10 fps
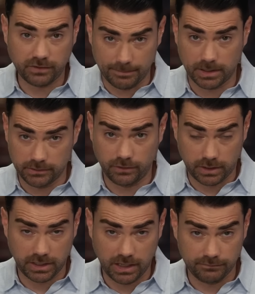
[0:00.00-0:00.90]
Tom
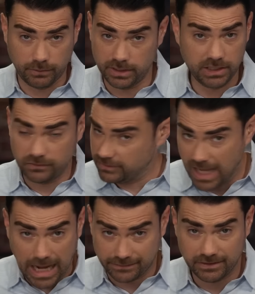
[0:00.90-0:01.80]
McClintock in California. He is
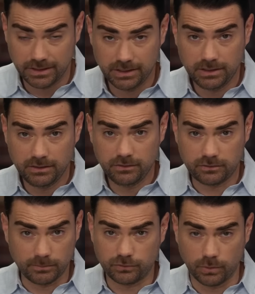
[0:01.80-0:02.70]
not
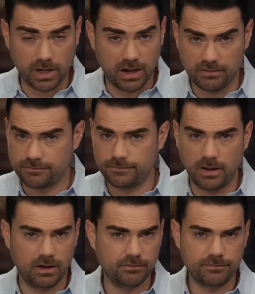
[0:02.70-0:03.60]
some sort of
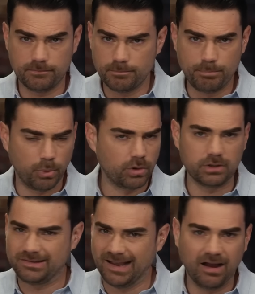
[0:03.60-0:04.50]
of
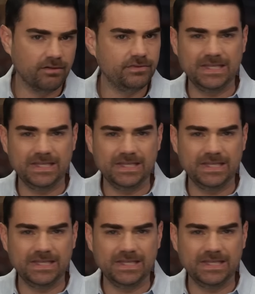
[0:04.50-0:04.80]
border dove,